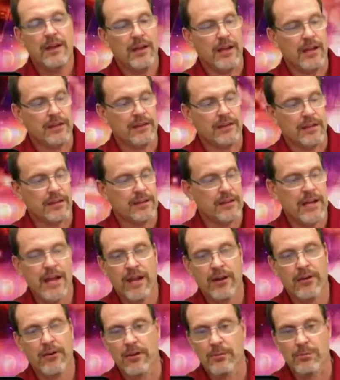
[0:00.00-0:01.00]
it, it
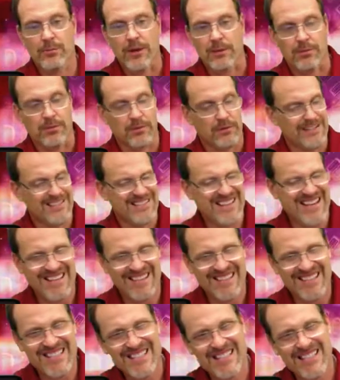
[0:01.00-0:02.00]
can't hurt people this I,
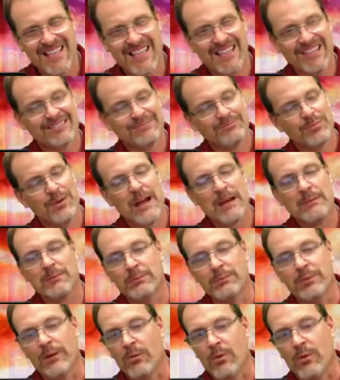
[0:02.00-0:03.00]
this thing
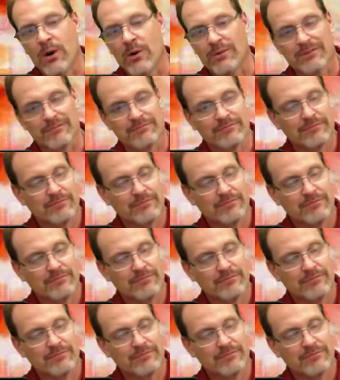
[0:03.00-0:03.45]
probably won't